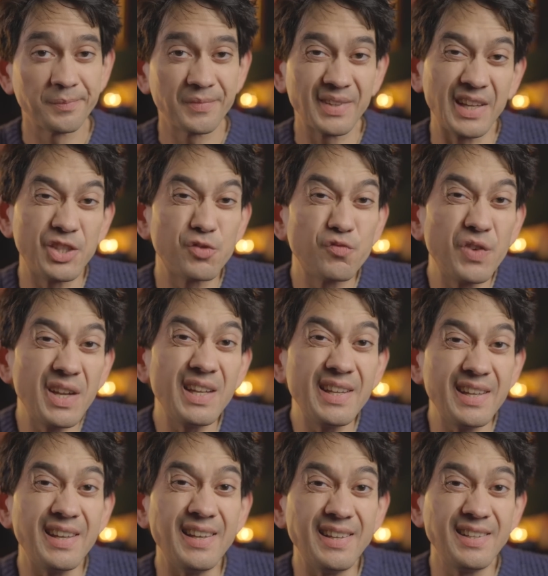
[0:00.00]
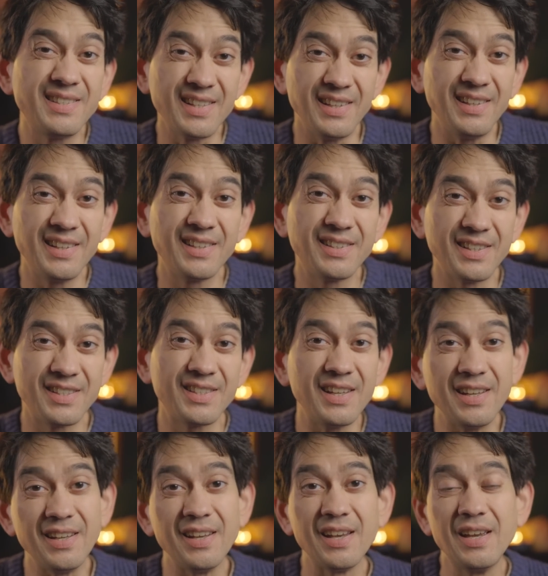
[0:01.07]
It's really easy to
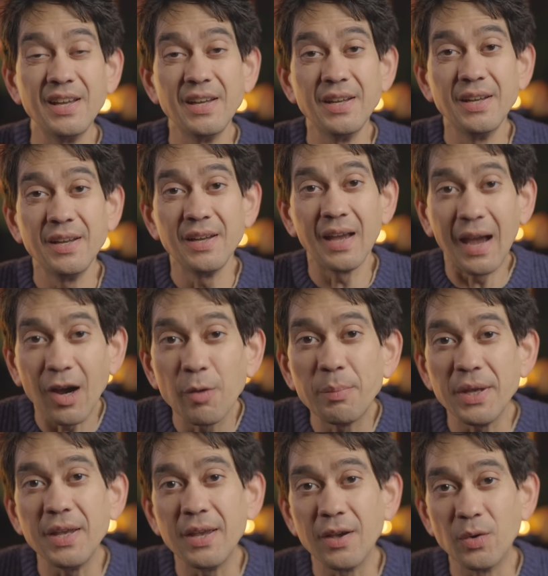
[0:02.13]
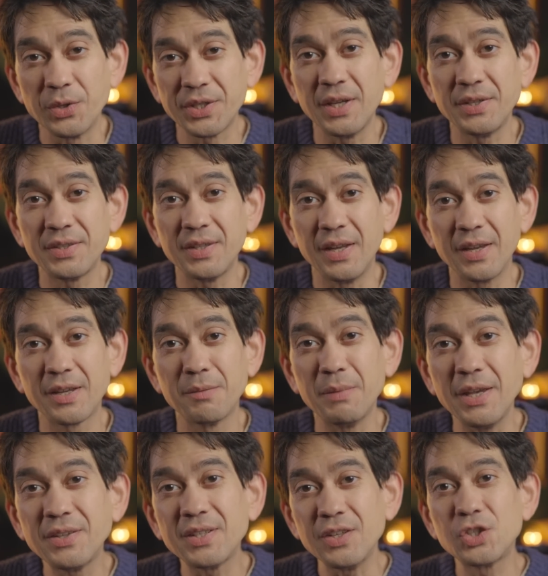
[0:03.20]
see how being autistic
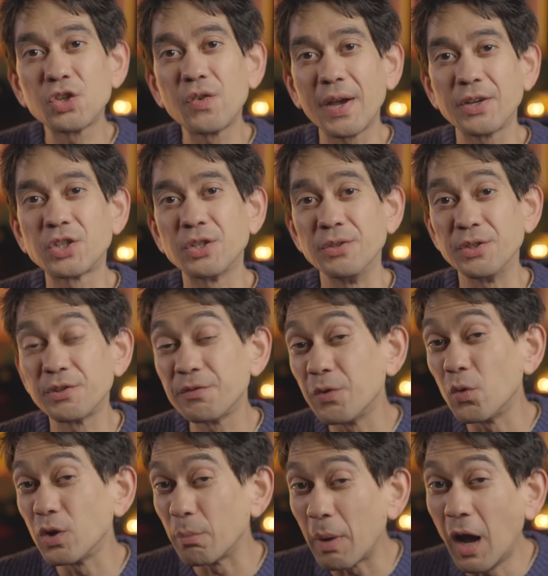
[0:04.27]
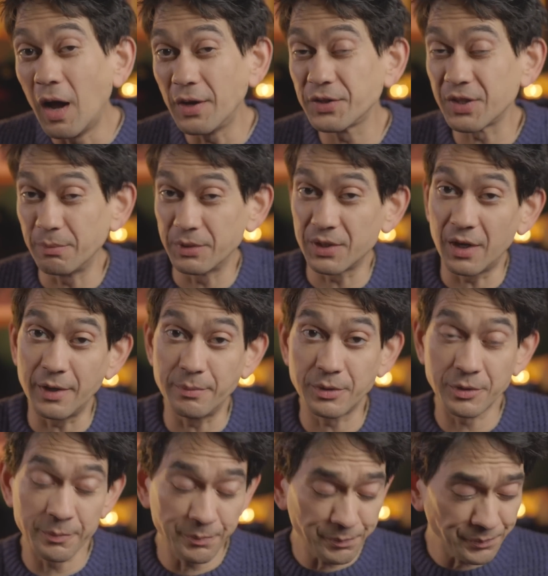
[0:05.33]
makes interactions fall apart
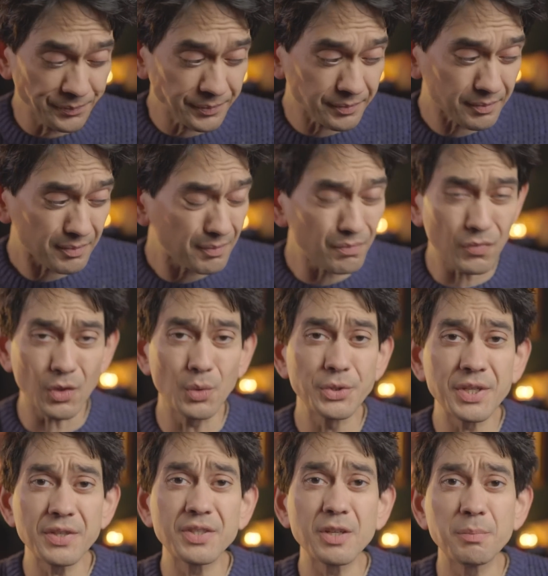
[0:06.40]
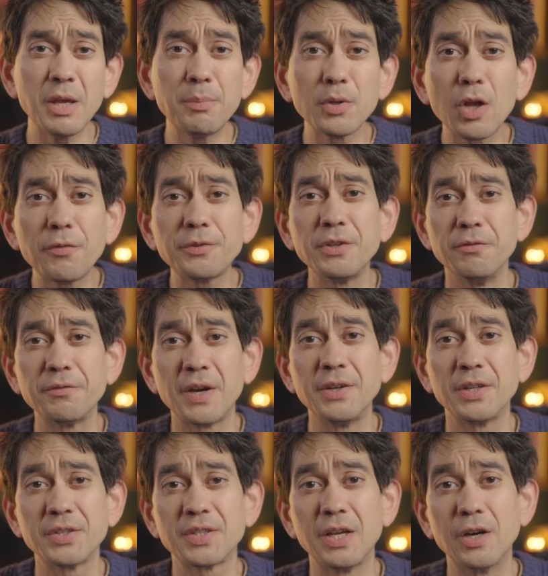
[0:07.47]
sometimes. Autistic people often find
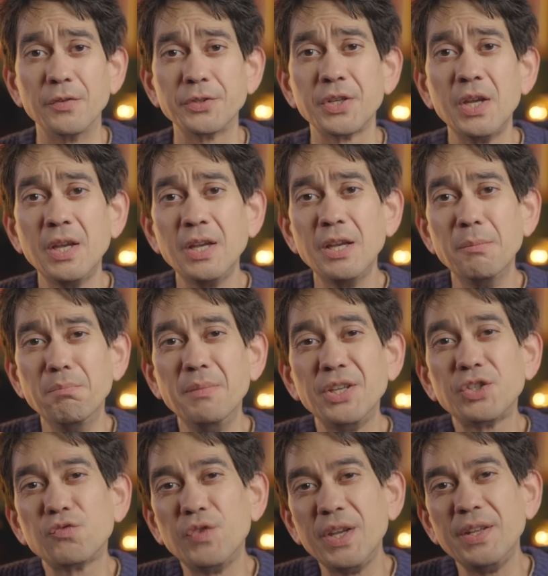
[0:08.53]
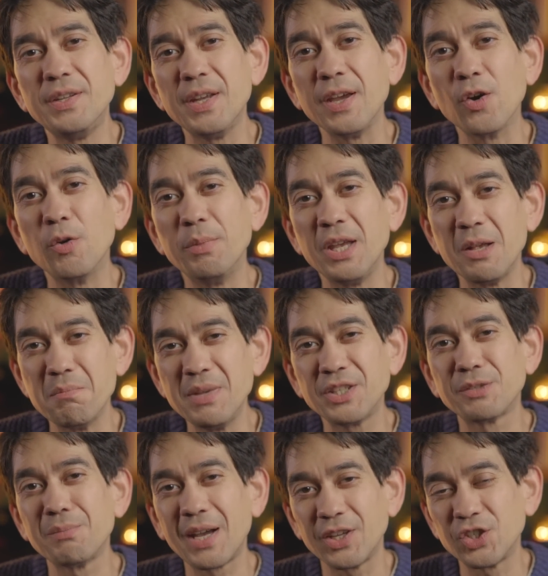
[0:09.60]
ourselves misreading or being
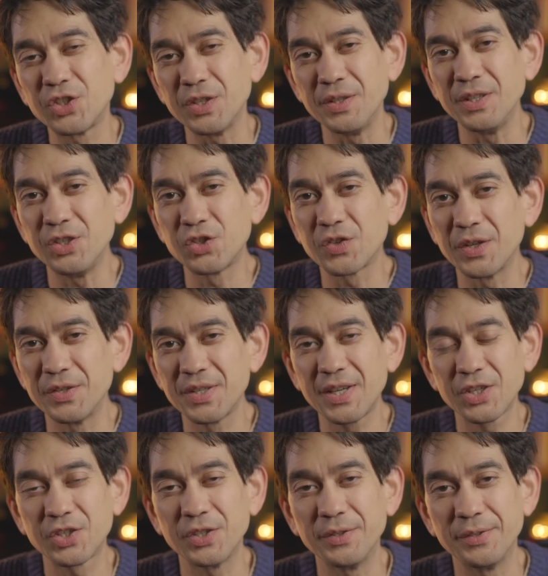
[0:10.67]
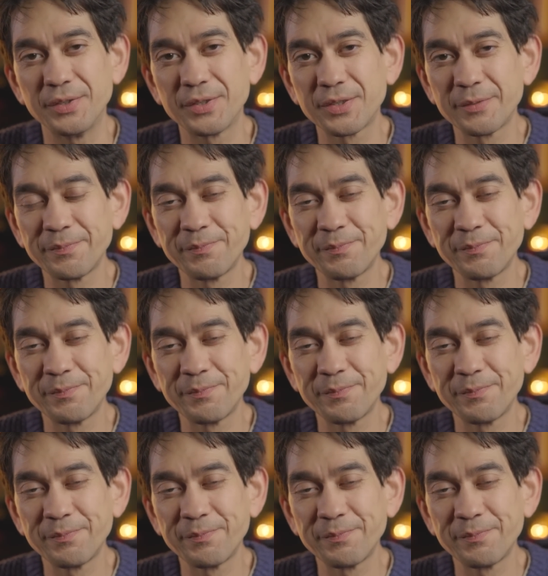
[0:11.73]
mismatched in these transactions.